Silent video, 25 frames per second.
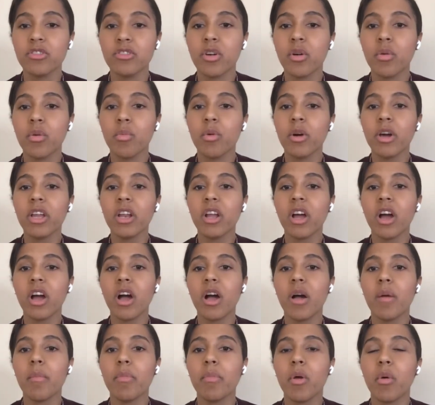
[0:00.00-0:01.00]
So yeah. what
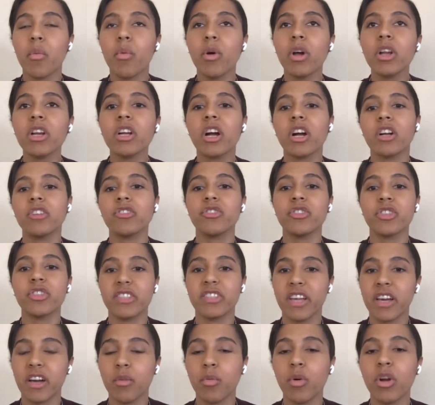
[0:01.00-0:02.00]
um what
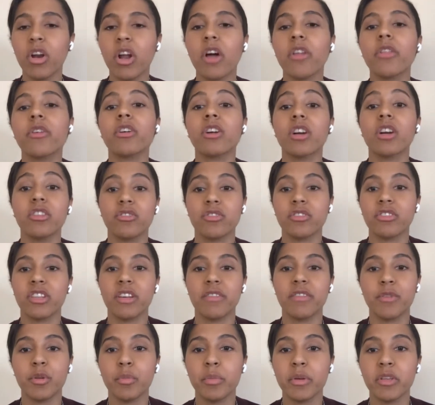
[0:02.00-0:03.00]
countries what other countries
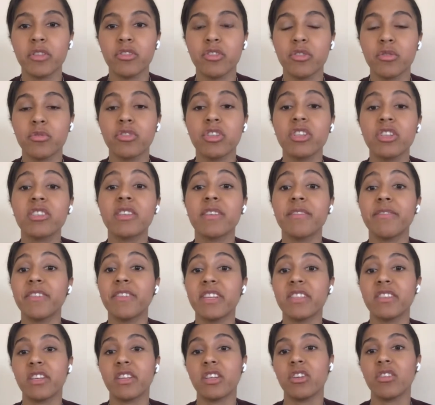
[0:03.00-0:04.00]
have you been to just to
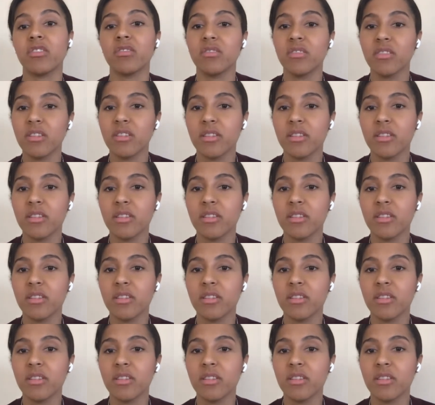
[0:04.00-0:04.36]
visit?